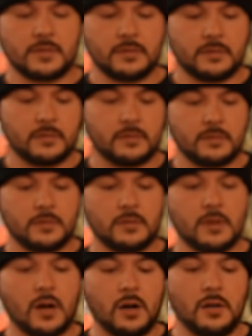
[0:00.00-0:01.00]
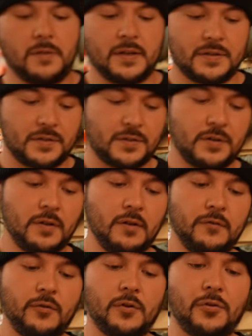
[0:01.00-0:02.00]
need all of
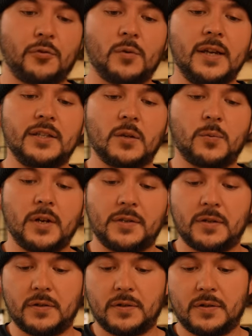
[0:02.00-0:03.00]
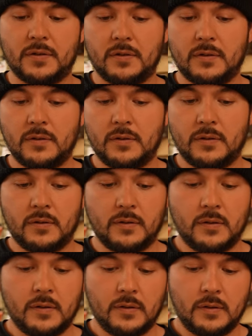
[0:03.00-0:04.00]
this for 3 suppressors, and you're gonna need
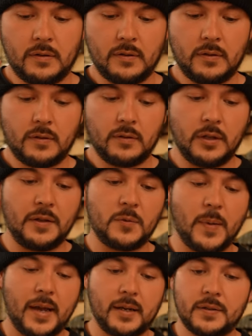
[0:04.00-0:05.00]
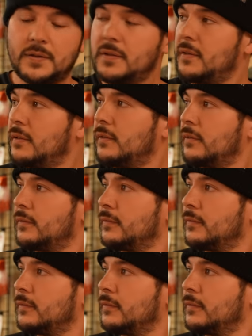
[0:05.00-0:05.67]
3. Look at these packets. Cards.